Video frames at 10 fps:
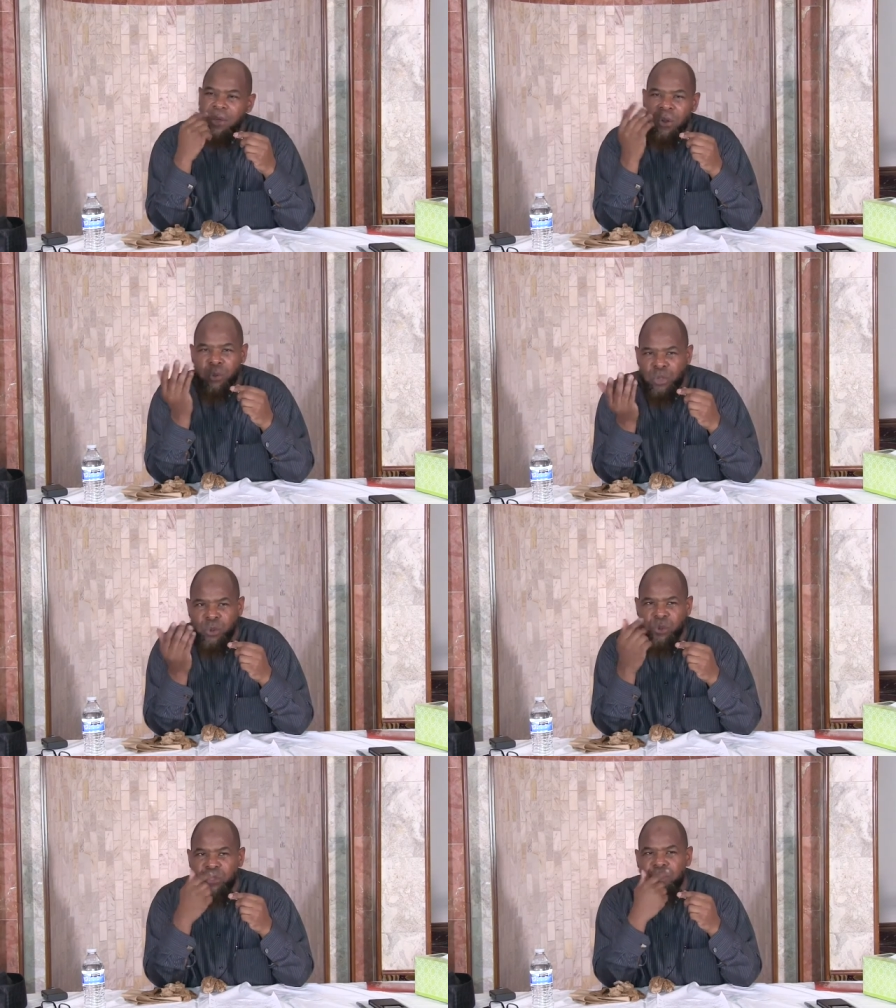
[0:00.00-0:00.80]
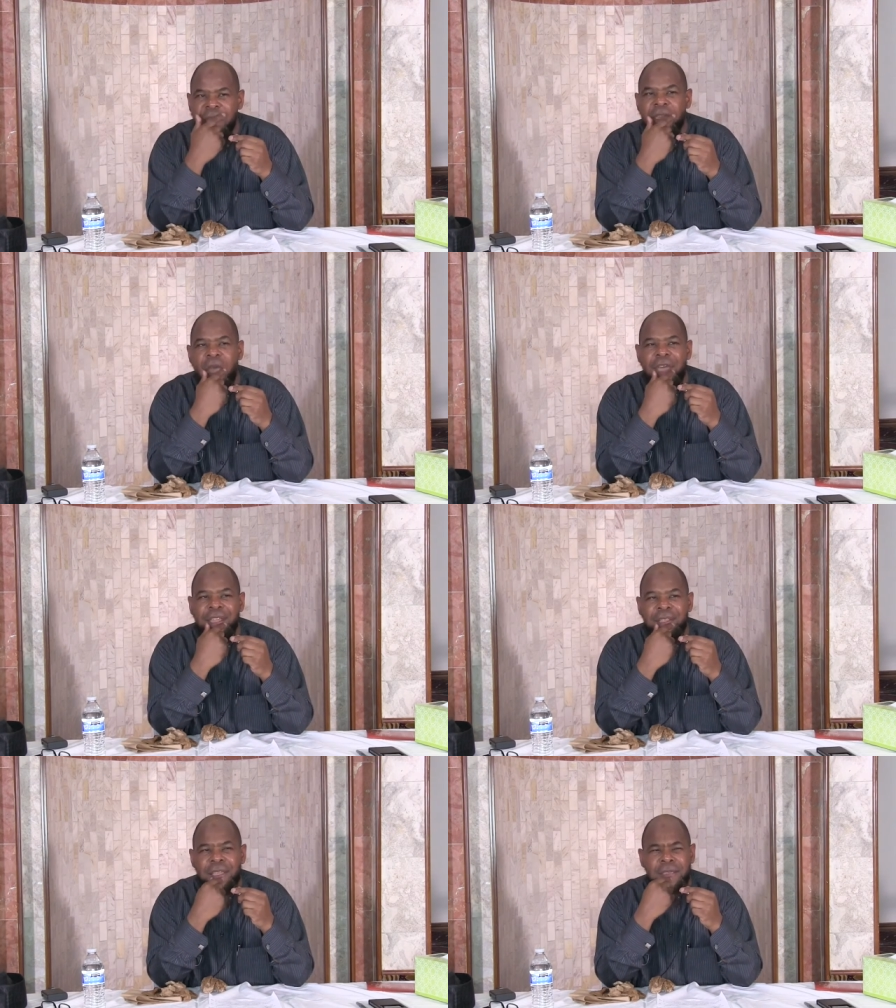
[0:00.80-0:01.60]
O youth, be
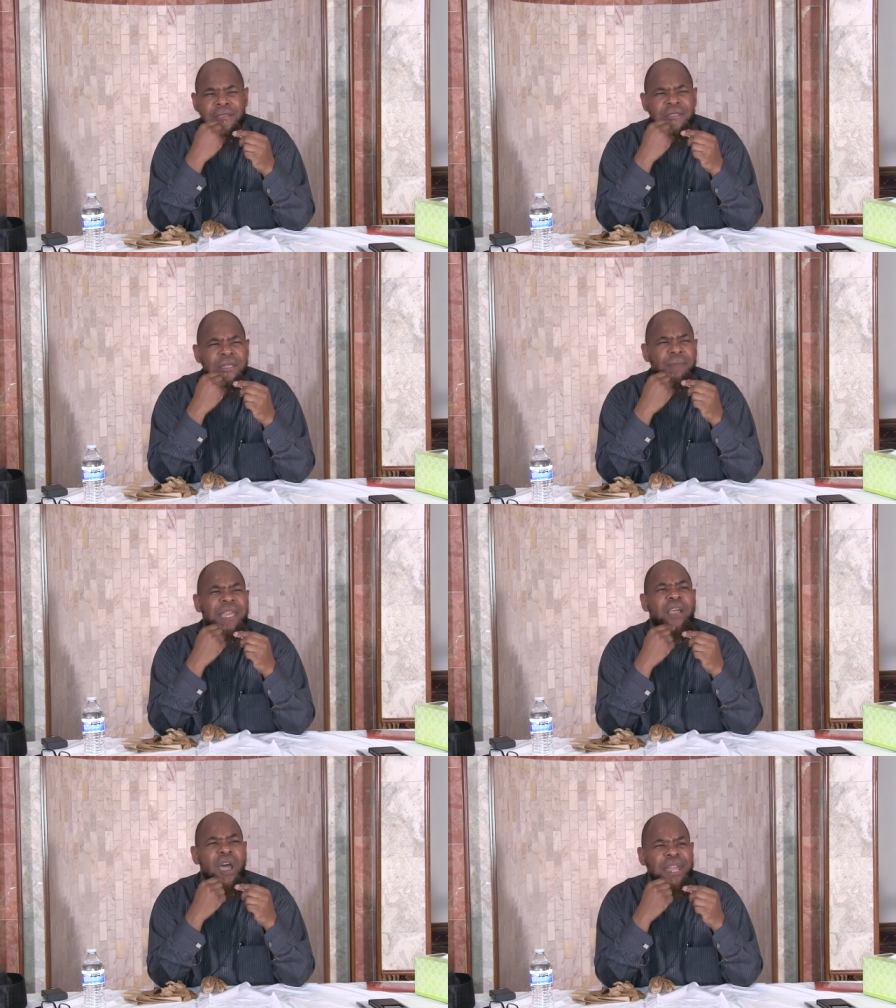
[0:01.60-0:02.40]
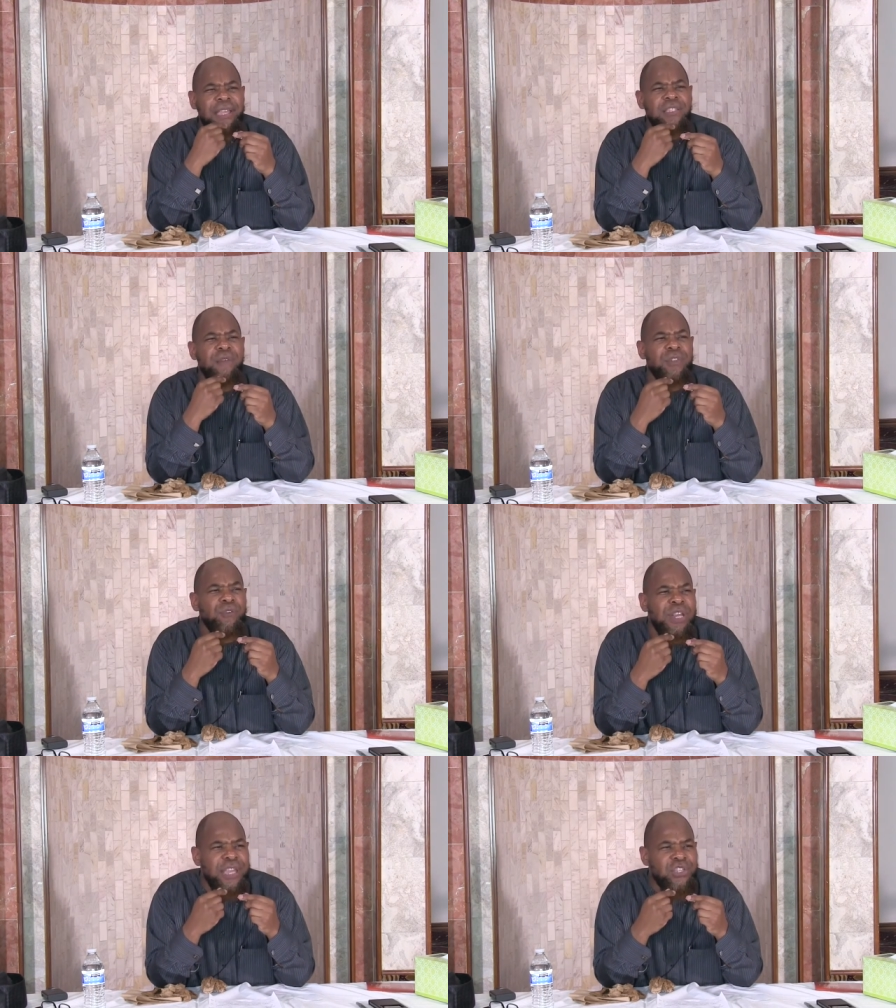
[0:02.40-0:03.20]
guardians, be guardians of the
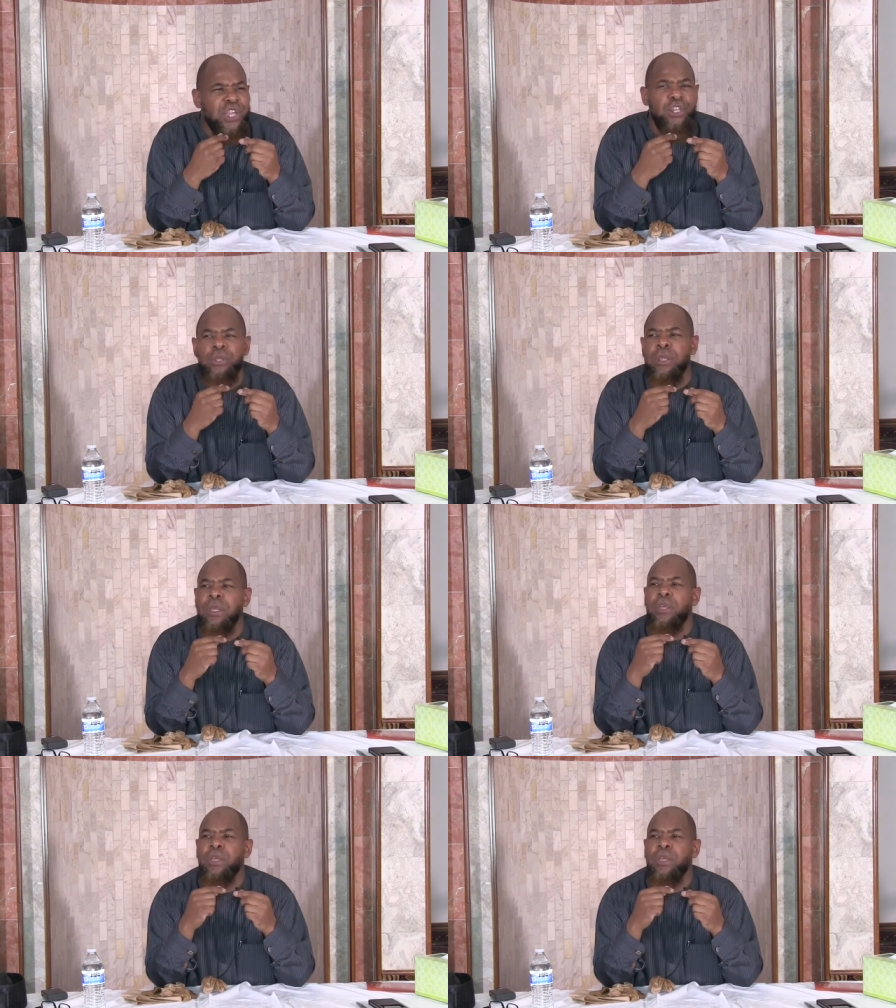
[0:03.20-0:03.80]
religion,